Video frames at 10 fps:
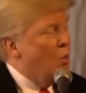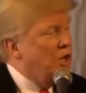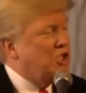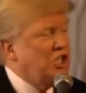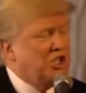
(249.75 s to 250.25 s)

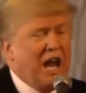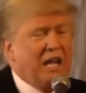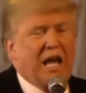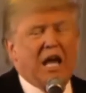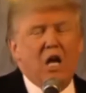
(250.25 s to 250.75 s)
Once he
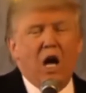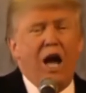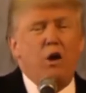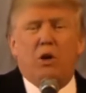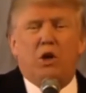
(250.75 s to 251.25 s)
said that,
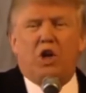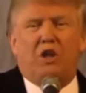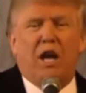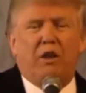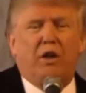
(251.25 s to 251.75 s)
I don't want to
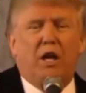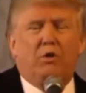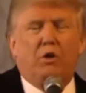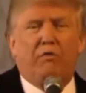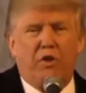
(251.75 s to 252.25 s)
shut down the
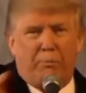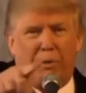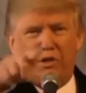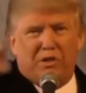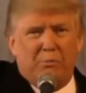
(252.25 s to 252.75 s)
country. For the
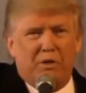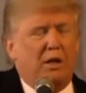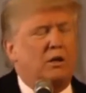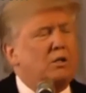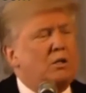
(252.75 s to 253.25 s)
press, I'm
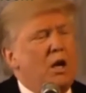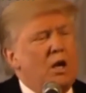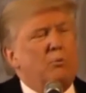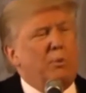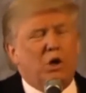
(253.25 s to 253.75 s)
saying this
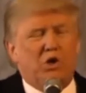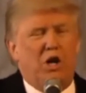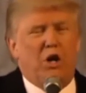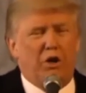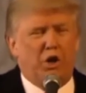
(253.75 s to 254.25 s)

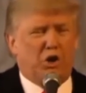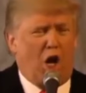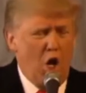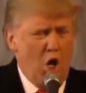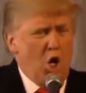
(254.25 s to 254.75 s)
because, you know, they'll
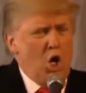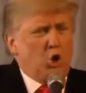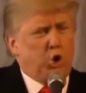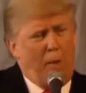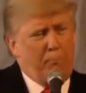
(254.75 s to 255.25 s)
say,
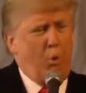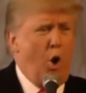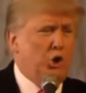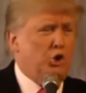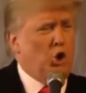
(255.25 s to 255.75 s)
Trump
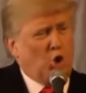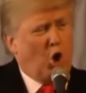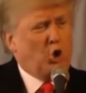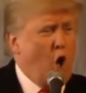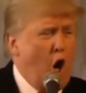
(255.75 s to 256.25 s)
wants to
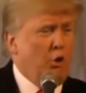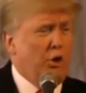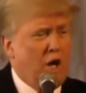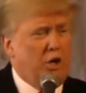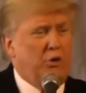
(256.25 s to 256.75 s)
shut down
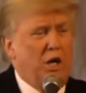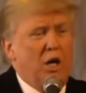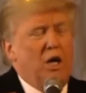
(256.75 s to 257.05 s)
the country.